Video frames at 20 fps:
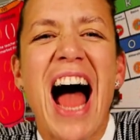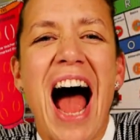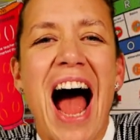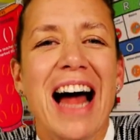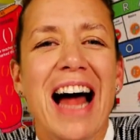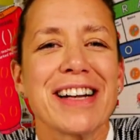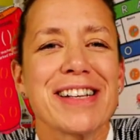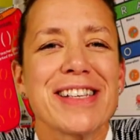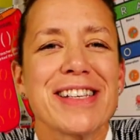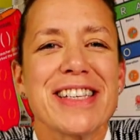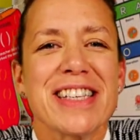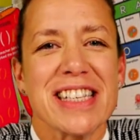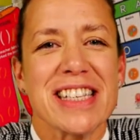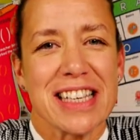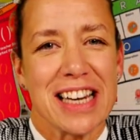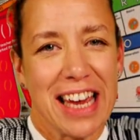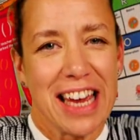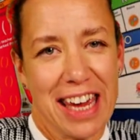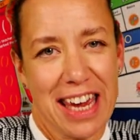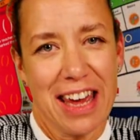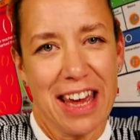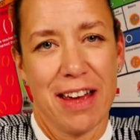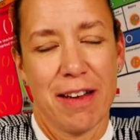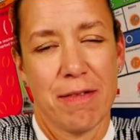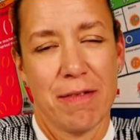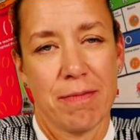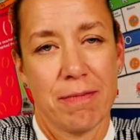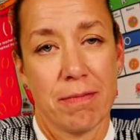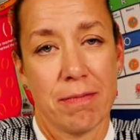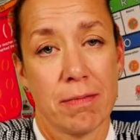and slicker.
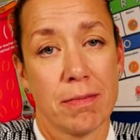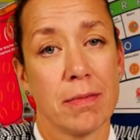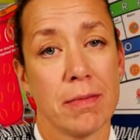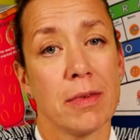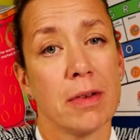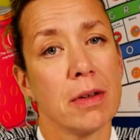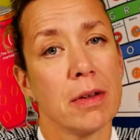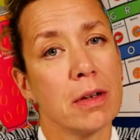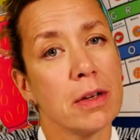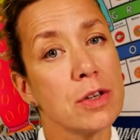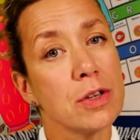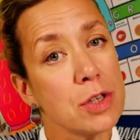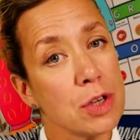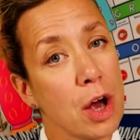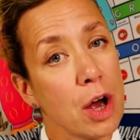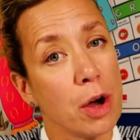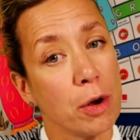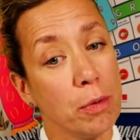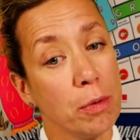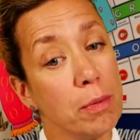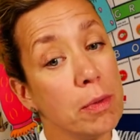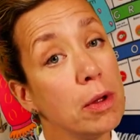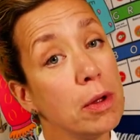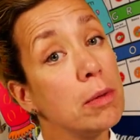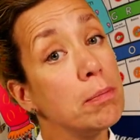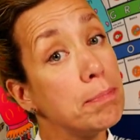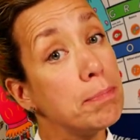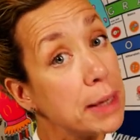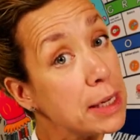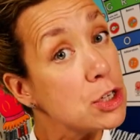So
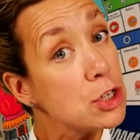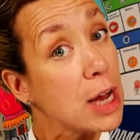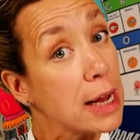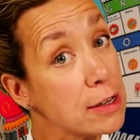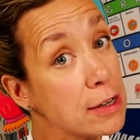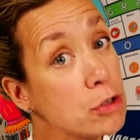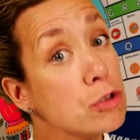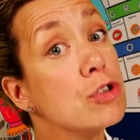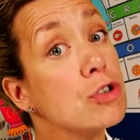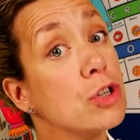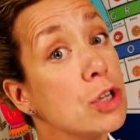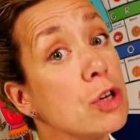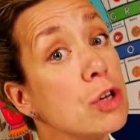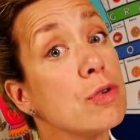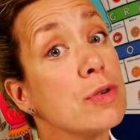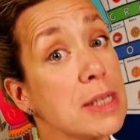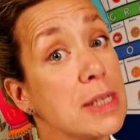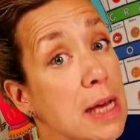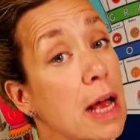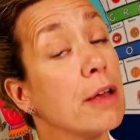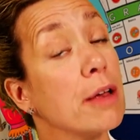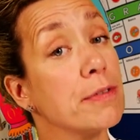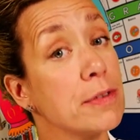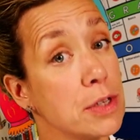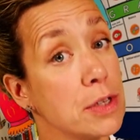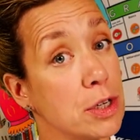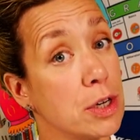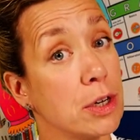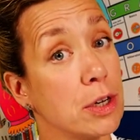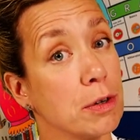be gentle to yourselves
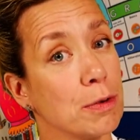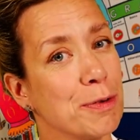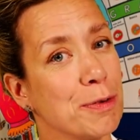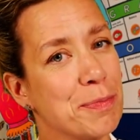too.